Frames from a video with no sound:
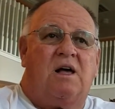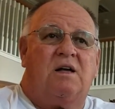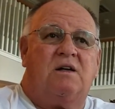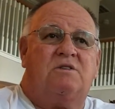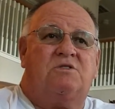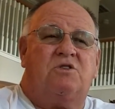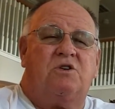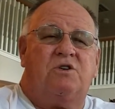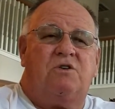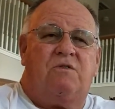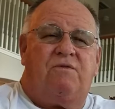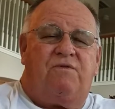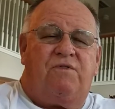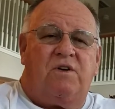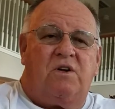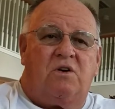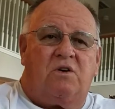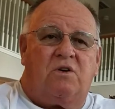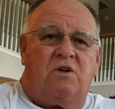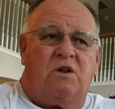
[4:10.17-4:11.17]
so you
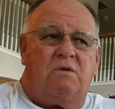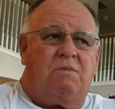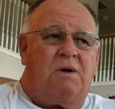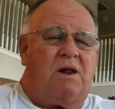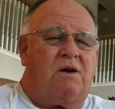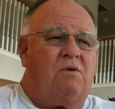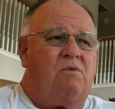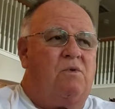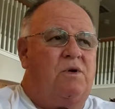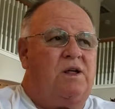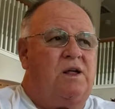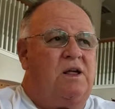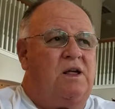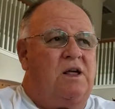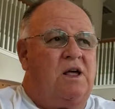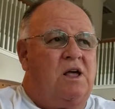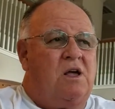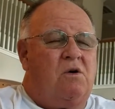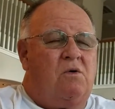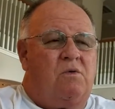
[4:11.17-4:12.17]
feel good about it. We
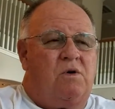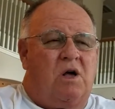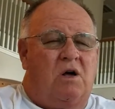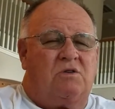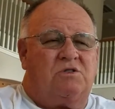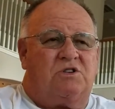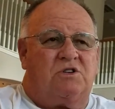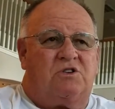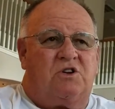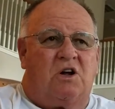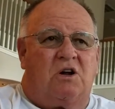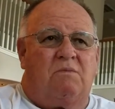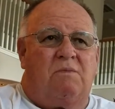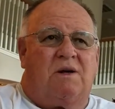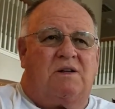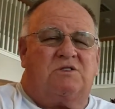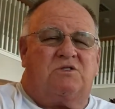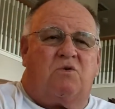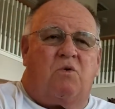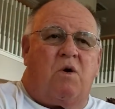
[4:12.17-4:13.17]
also talk
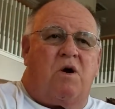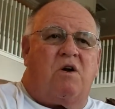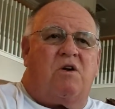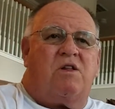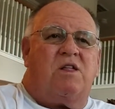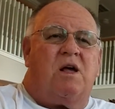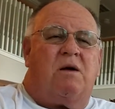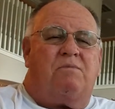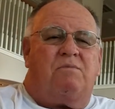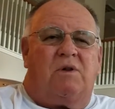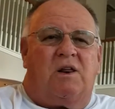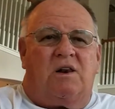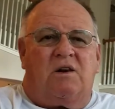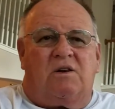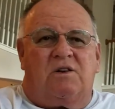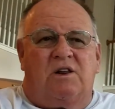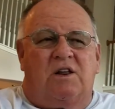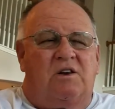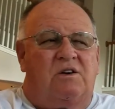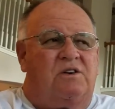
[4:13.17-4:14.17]
about squaring it up,
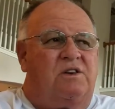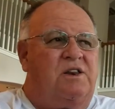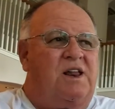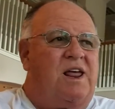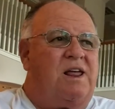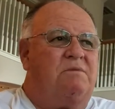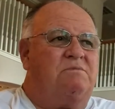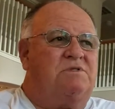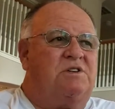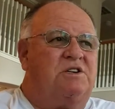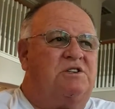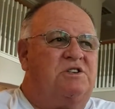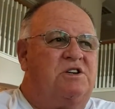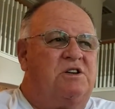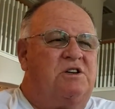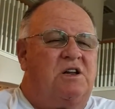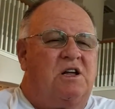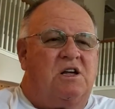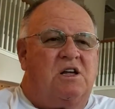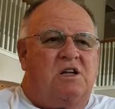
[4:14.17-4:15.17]
little names that
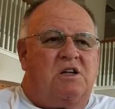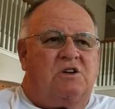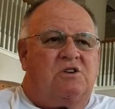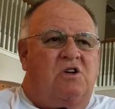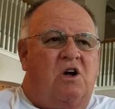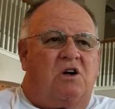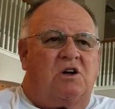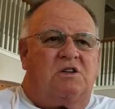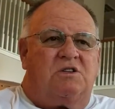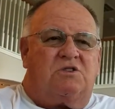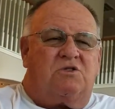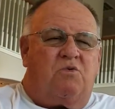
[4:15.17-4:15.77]
you talk it.